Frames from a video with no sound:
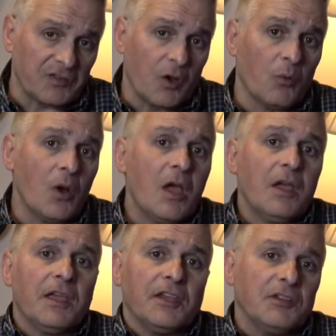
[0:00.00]
So
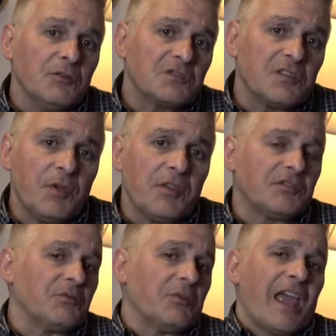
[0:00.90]
it used to be
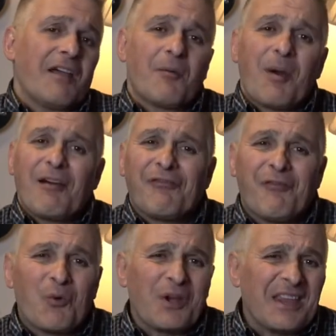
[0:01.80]
that you would have about
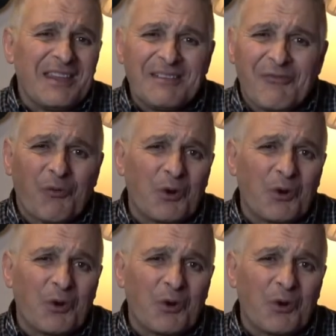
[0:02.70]
40